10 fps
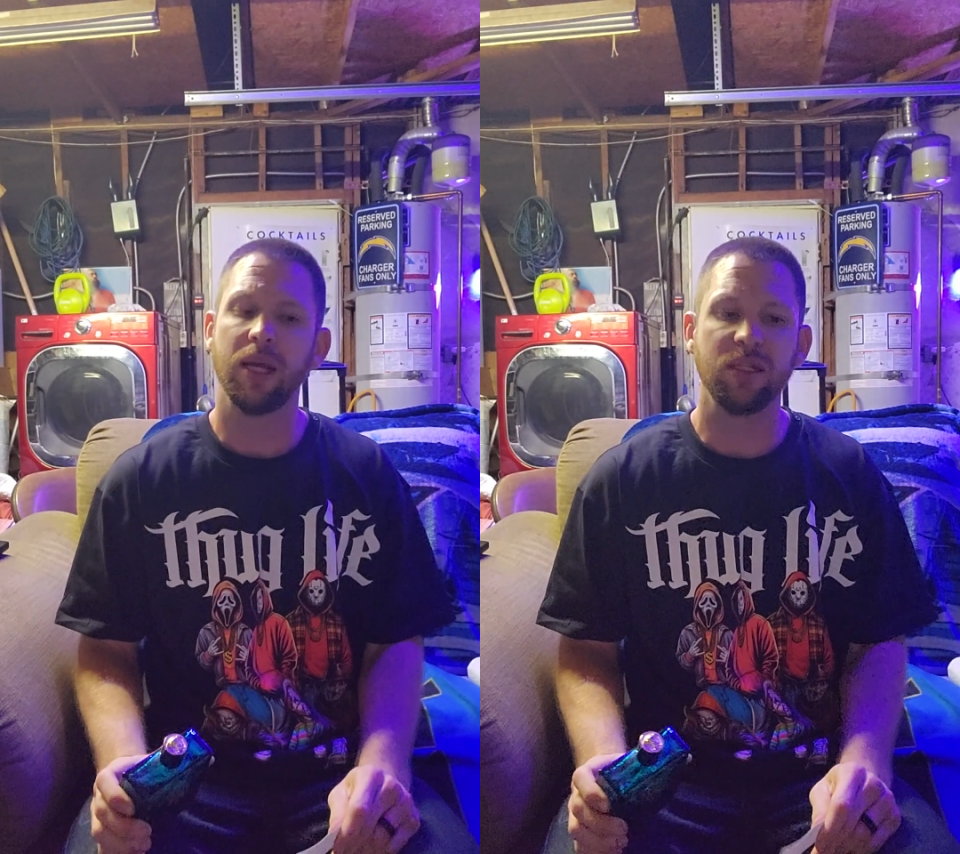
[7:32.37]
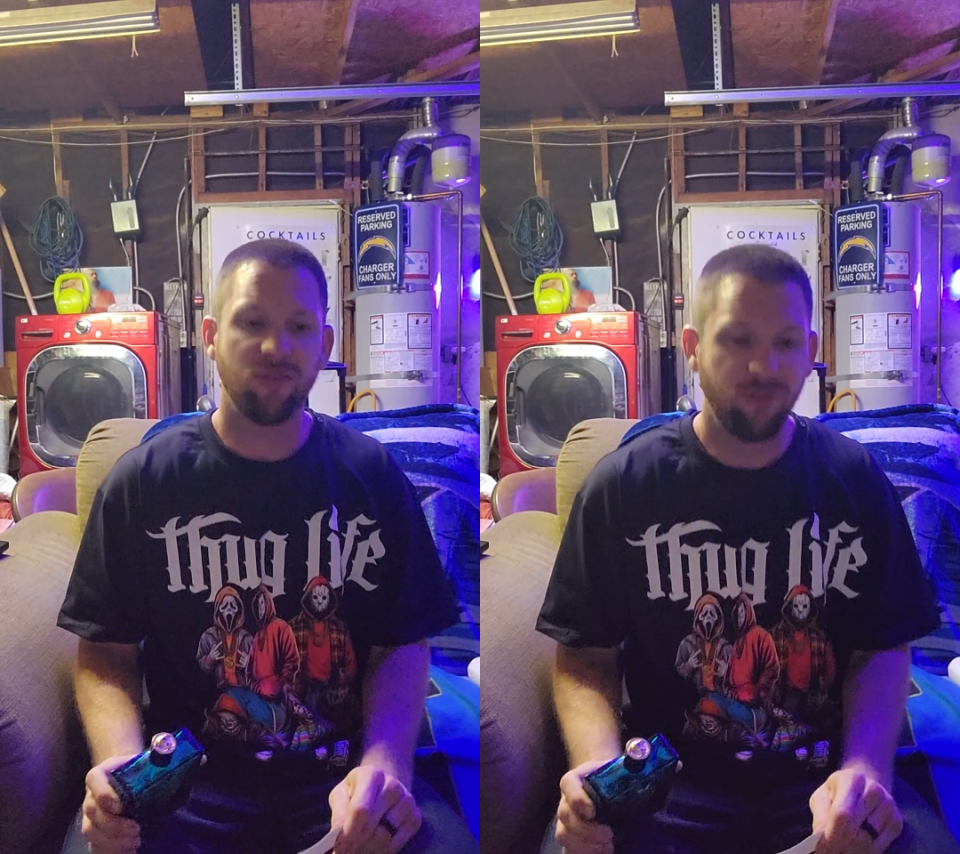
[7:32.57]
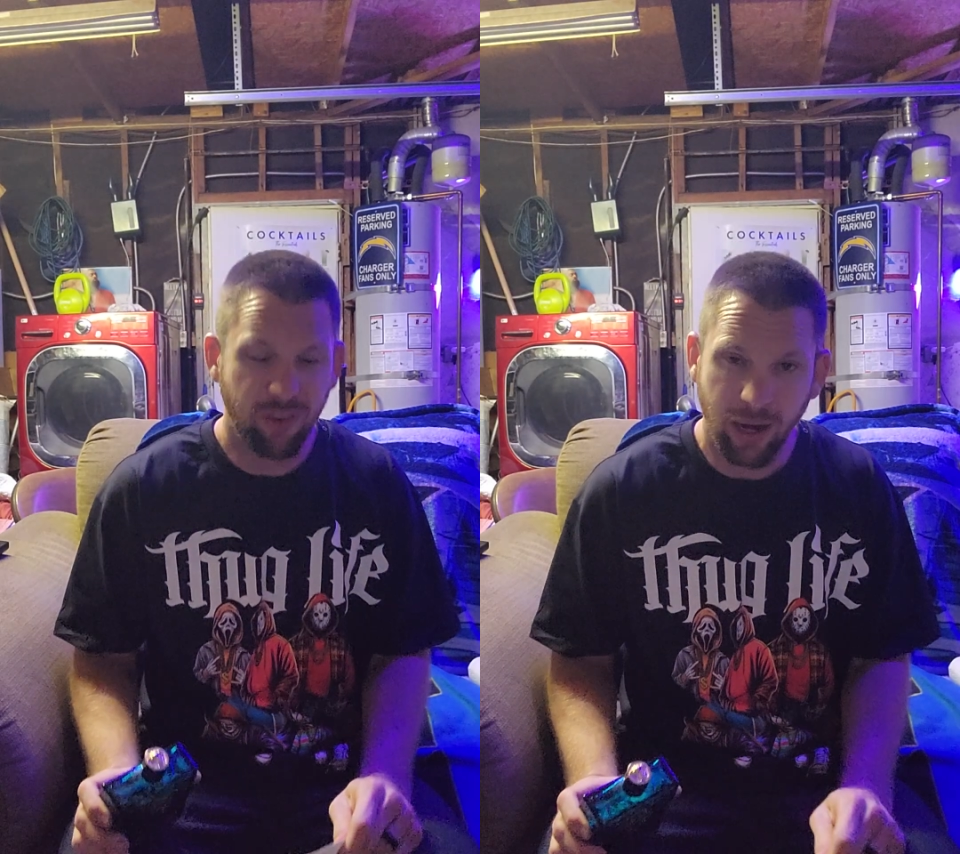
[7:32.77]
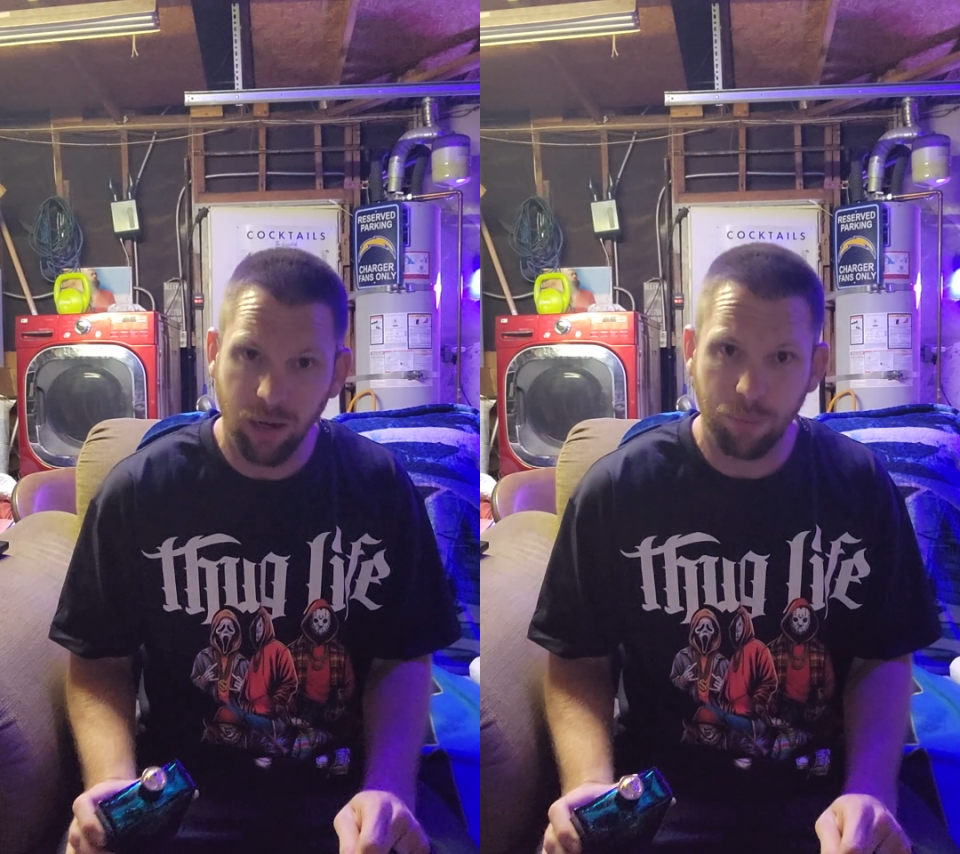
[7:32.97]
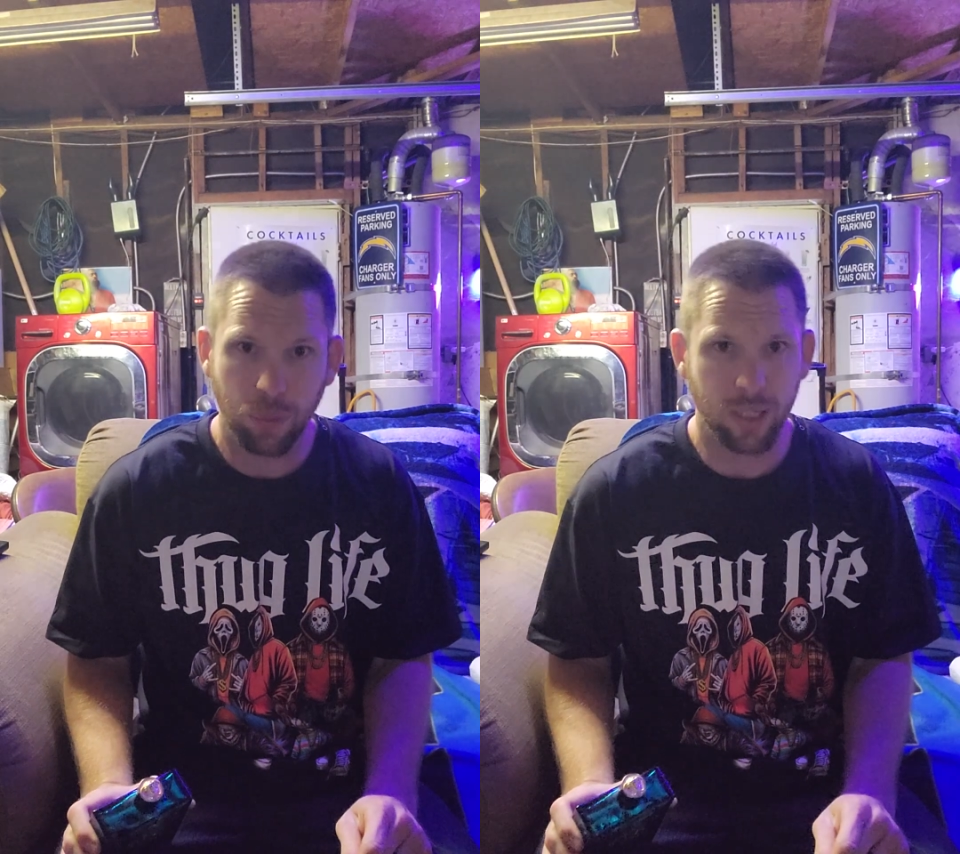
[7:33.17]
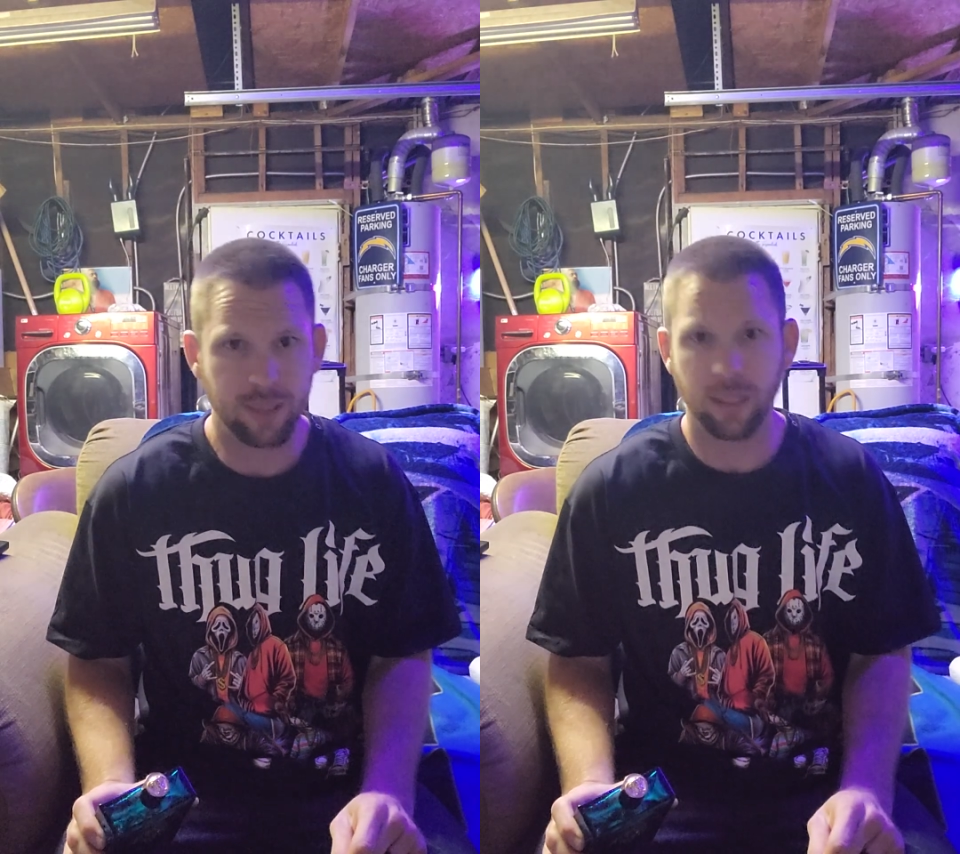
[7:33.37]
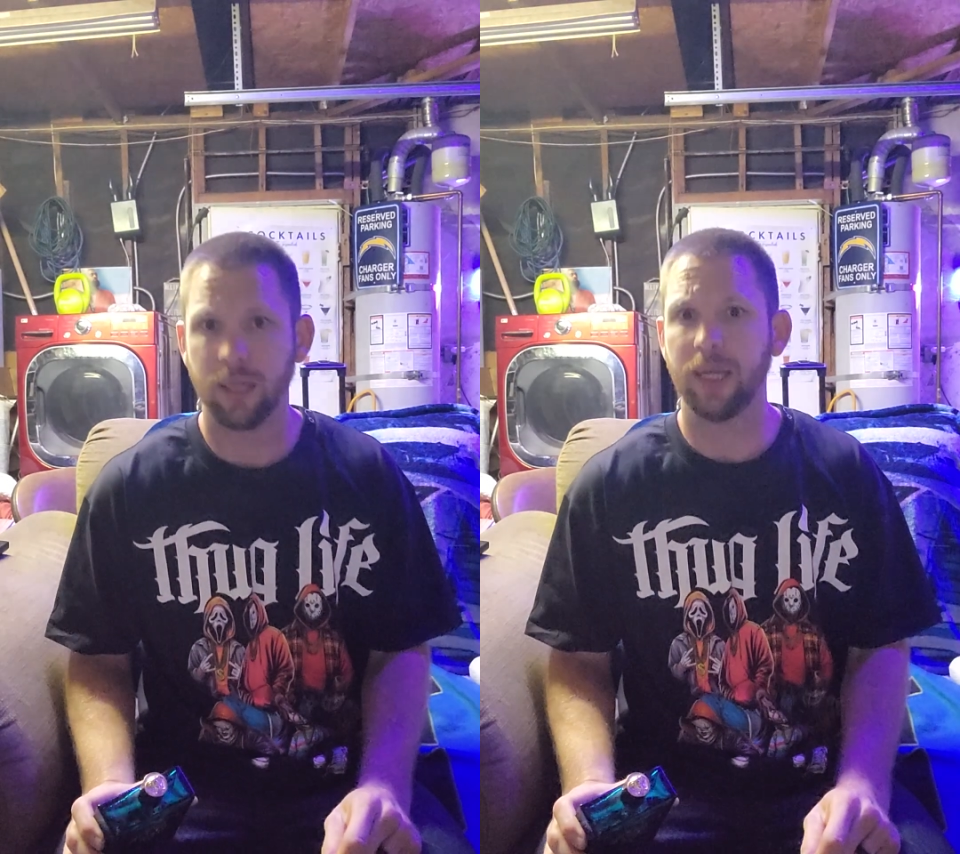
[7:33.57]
It's very pleasant.